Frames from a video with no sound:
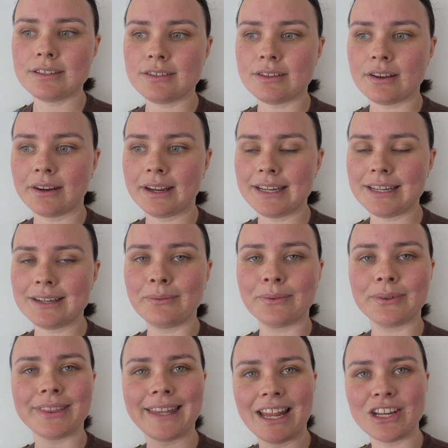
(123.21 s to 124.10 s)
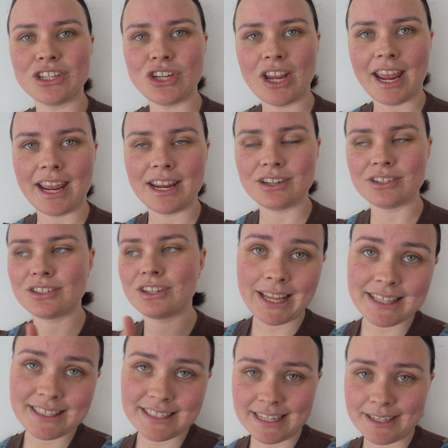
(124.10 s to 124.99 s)
So he didn't want that change.
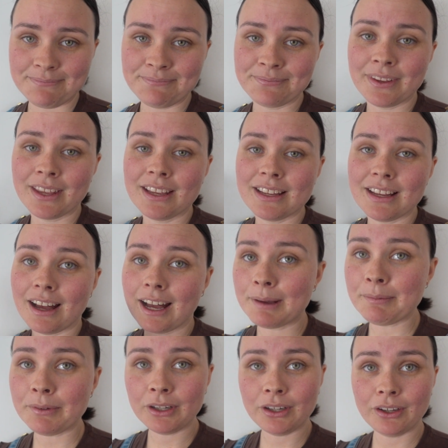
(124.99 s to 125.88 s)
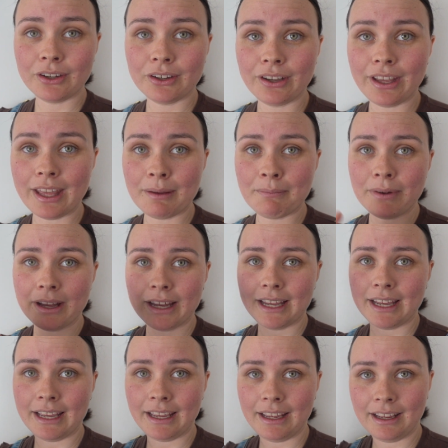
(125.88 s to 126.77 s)
That's it. I'm gonna go get
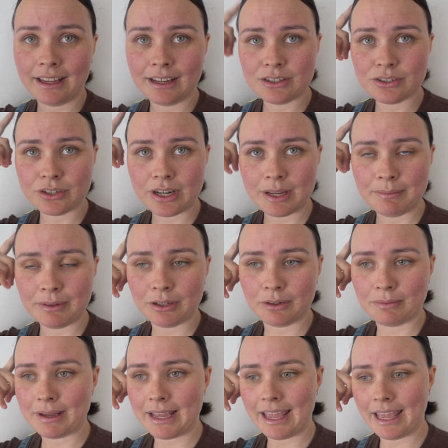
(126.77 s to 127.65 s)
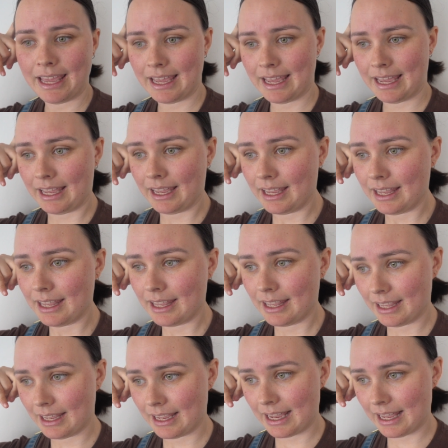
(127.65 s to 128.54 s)
a treatment on my hair.
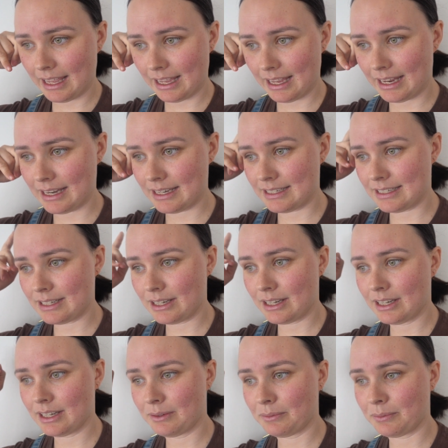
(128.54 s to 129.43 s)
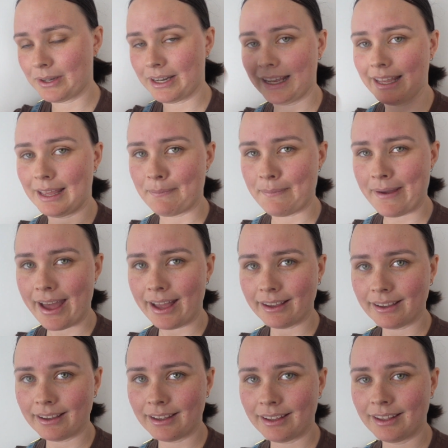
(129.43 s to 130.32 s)
And when I get
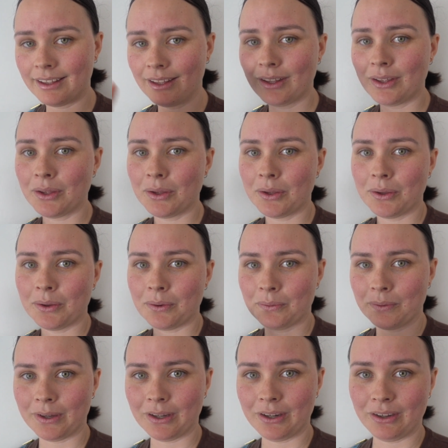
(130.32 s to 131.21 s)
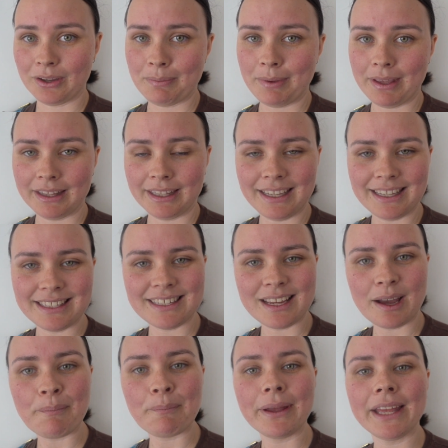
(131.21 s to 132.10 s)
back, we're gonna go pick the kids
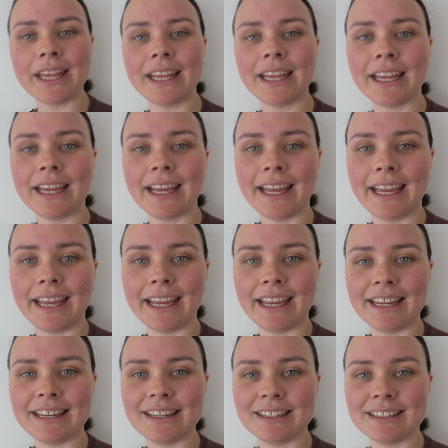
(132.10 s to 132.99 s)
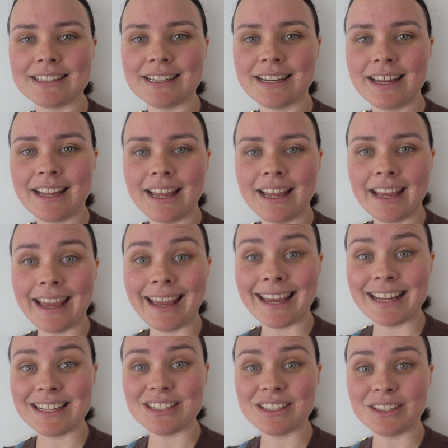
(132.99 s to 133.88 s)
up and
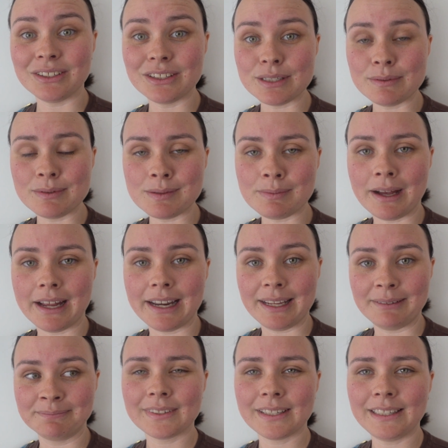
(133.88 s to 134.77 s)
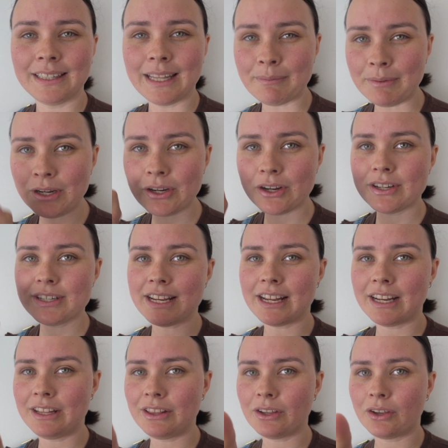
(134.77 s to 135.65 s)
head to the Christmas party. Let me know
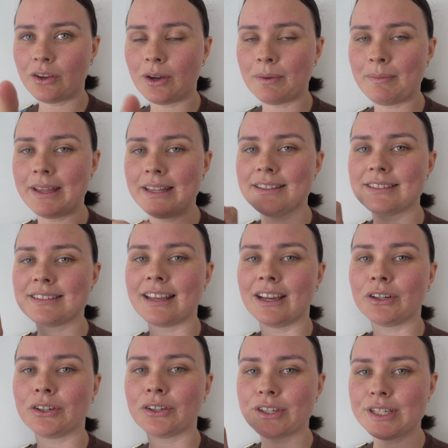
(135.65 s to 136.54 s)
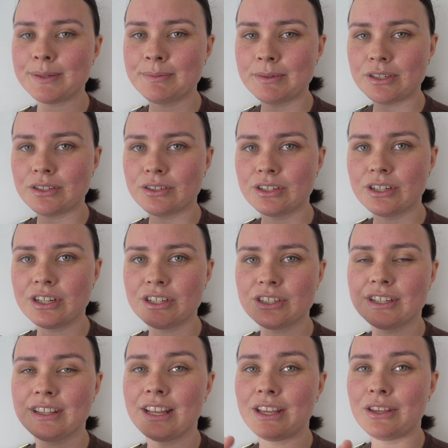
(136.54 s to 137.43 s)
down in the comments a Christmas
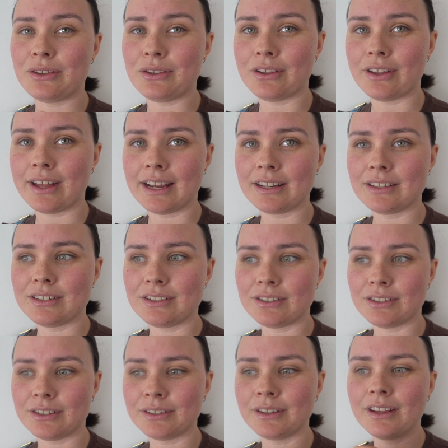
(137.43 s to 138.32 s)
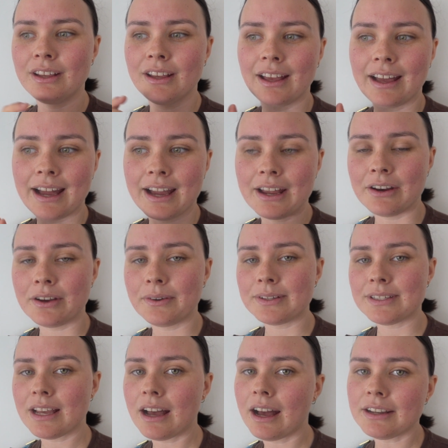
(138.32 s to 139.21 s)
tradition that you like to do. I know
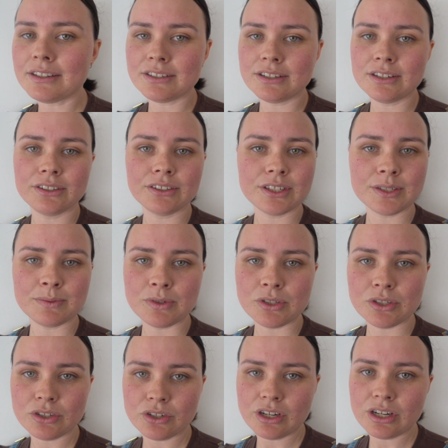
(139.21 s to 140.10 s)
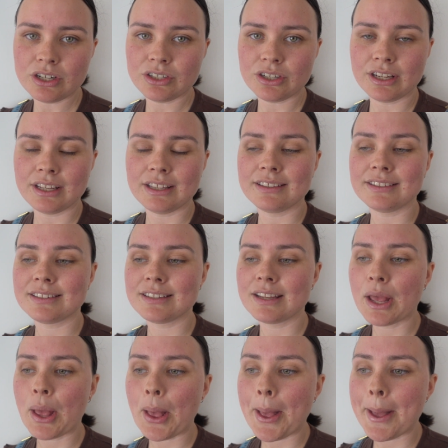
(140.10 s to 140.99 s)
it's hard to do Christmas traditions,
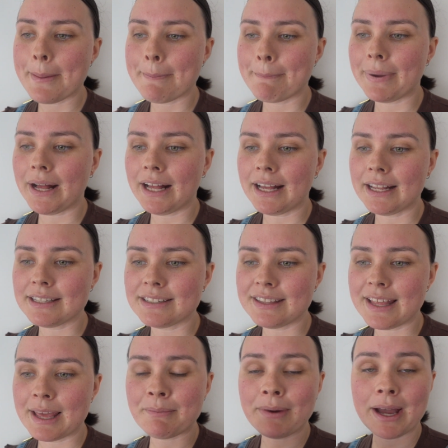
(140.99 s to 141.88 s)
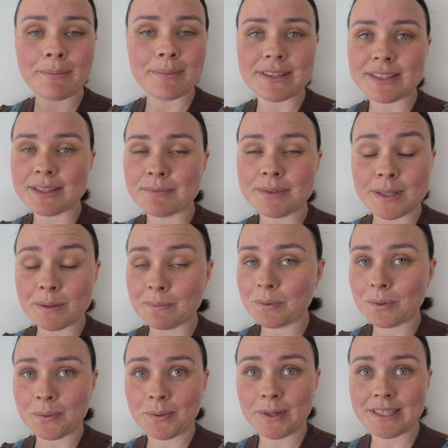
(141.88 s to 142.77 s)
but there might be some
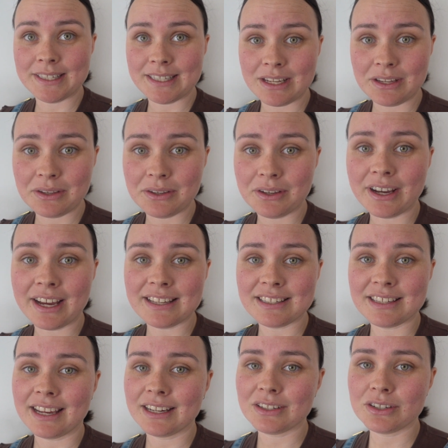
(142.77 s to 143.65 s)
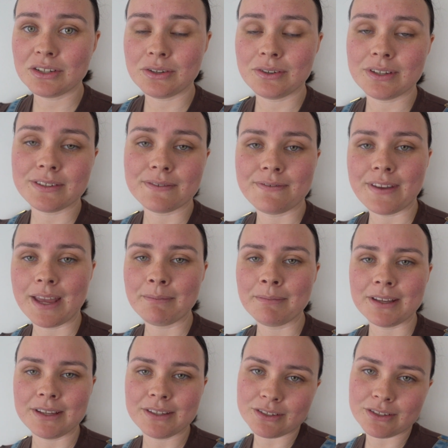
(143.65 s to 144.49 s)
simple ones that you guys like to do as a family.